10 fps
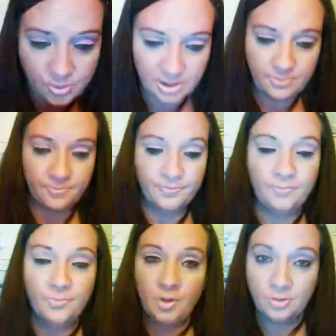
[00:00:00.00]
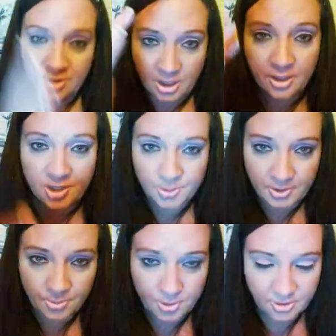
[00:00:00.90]
one. You're touched
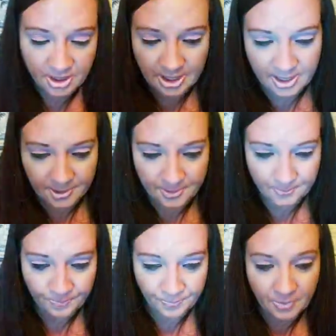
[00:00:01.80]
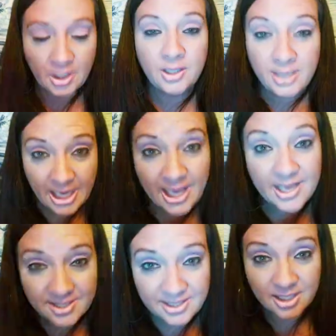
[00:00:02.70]
by the Most High.
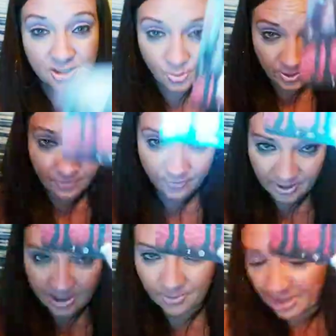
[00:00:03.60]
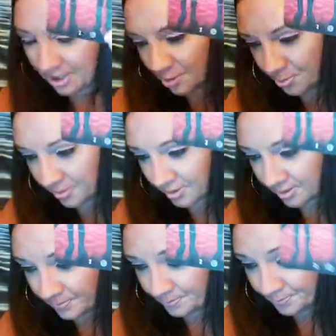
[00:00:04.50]
Yes, a twin flame
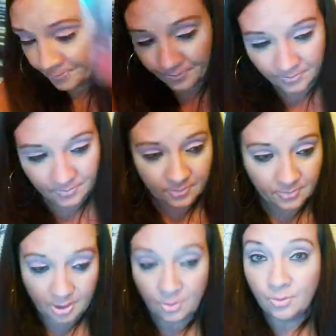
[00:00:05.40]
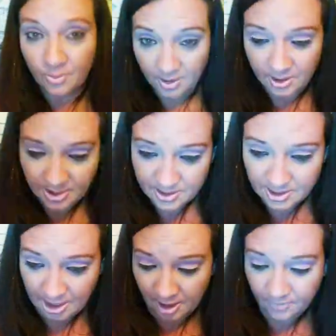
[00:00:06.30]
counterpart who really
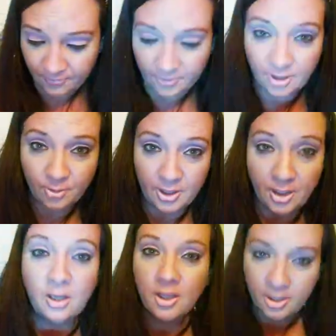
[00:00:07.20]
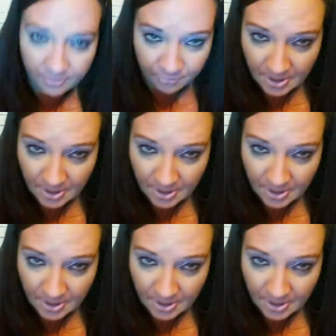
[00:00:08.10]
does care for you here. You've